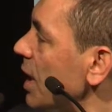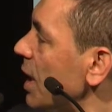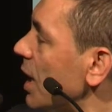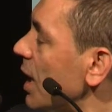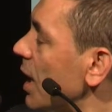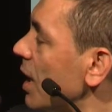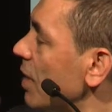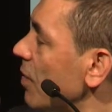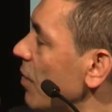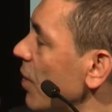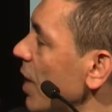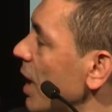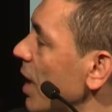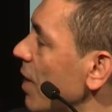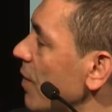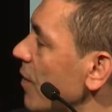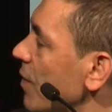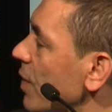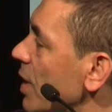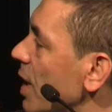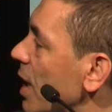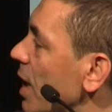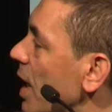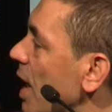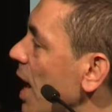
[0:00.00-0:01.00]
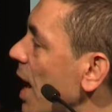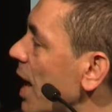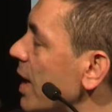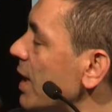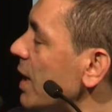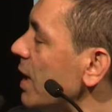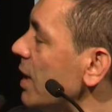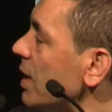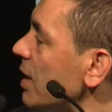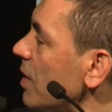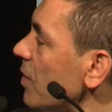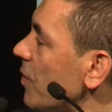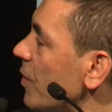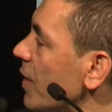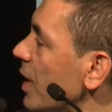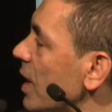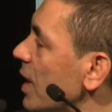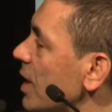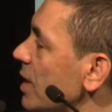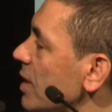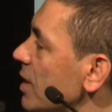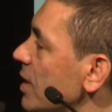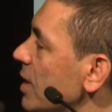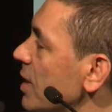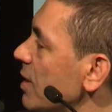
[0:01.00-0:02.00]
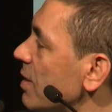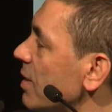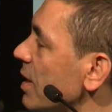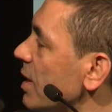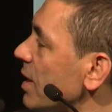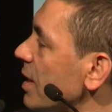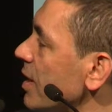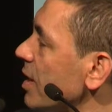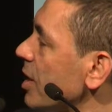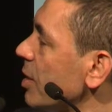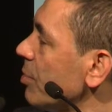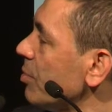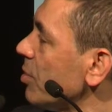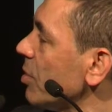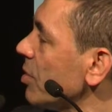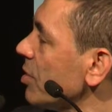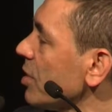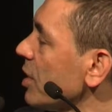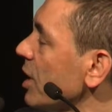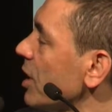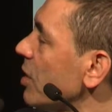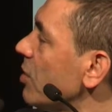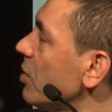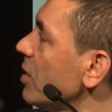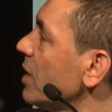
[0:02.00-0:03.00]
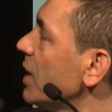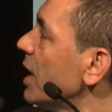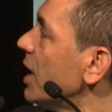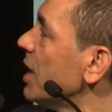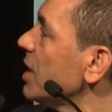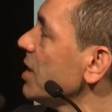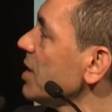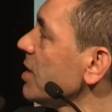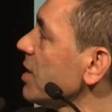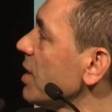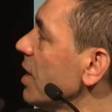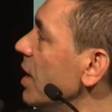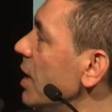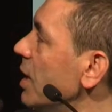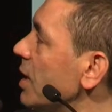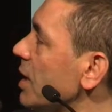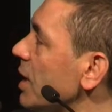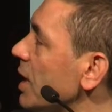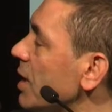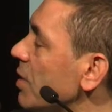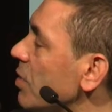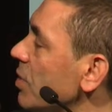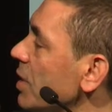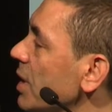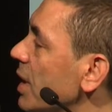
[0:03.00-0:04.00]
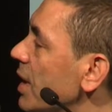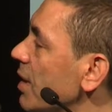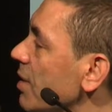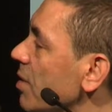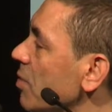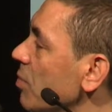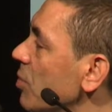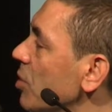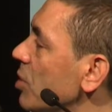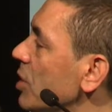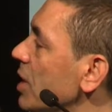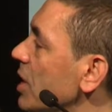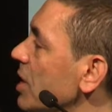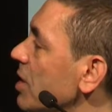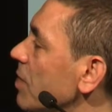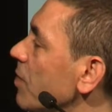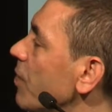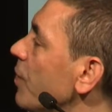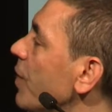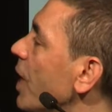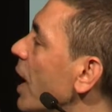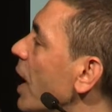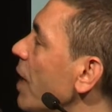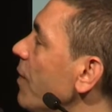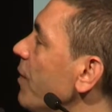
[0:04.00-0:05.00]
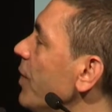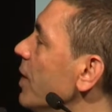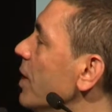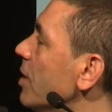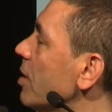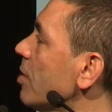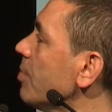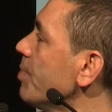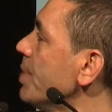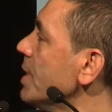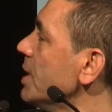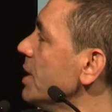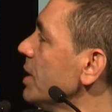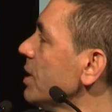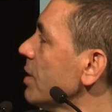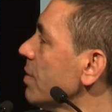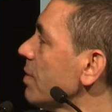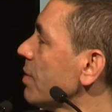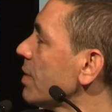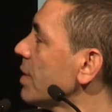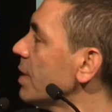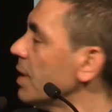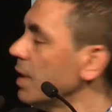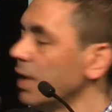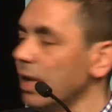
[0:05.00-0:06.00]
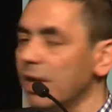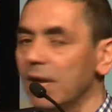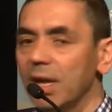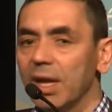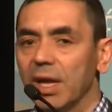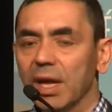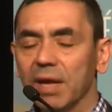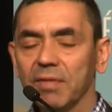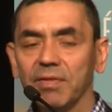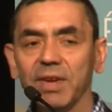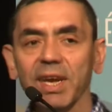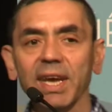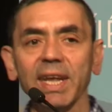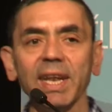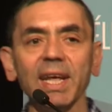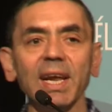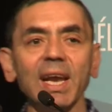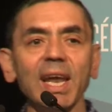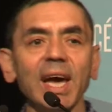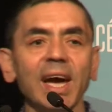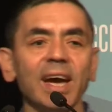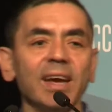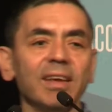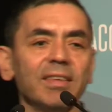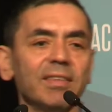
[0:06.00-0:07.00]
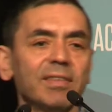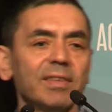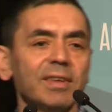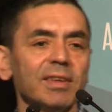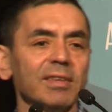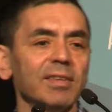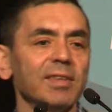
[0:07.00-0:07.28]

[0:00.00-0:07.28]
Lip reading: and we have identified T cell receptors recognizing mutation 5 in these patients. And we analyzed